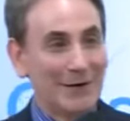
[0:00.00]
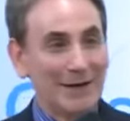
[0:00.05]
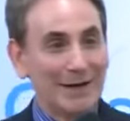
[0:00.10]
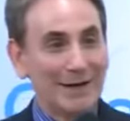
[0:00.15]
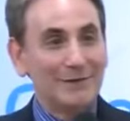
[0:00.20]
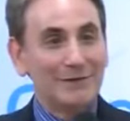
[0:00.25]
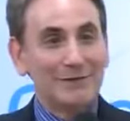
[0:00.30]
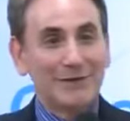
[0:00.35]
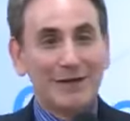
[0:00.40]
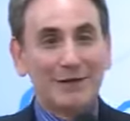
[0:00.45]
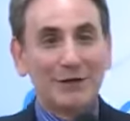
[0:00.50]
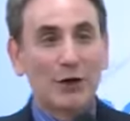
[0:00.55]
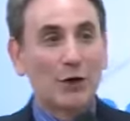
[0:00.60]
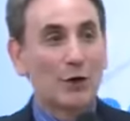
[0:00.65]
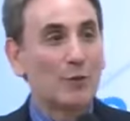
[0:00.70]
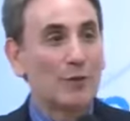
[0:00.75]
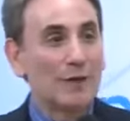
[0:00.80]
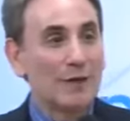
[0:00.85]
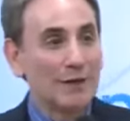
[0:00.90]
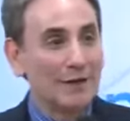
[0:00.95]
in
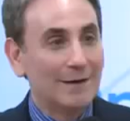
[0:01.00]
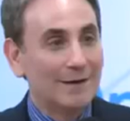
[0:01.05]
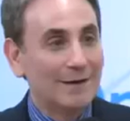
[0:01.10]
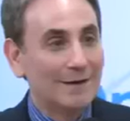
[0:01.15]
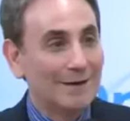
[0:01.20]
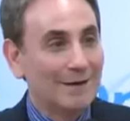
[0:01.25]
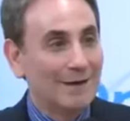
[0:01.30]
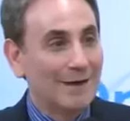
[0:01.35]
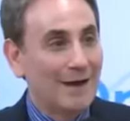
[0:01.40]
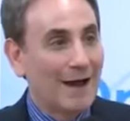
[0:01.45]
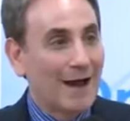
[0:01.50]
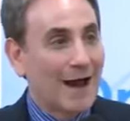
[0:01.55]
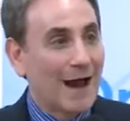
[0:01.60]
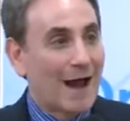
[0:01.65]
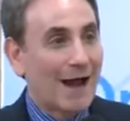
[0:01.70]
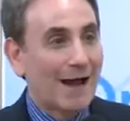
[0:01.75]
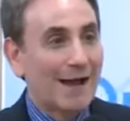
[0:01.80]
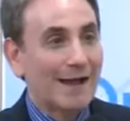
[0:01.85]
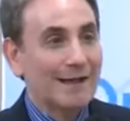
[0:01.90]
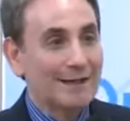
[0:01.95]
Korea,
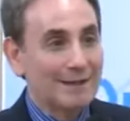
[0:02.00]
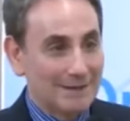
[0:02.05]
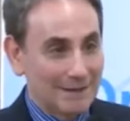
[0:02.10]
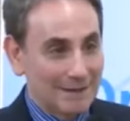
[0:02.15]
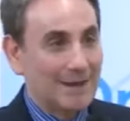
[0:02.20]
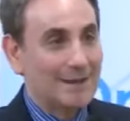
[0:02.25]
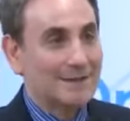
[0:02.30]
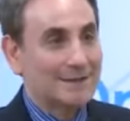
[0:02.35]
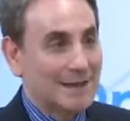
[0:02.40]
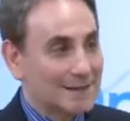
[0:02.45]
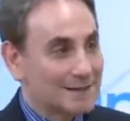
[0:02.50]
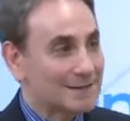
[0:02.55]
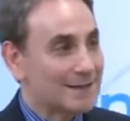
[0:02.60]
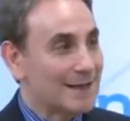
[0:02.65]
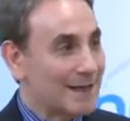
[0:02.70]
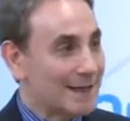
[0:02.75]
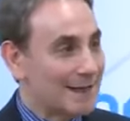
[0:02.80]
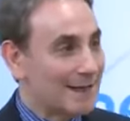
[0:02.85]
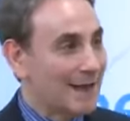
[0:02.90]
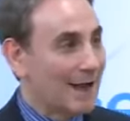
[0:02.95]
as I
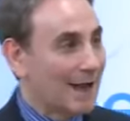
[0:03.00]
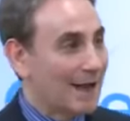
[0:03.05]
say,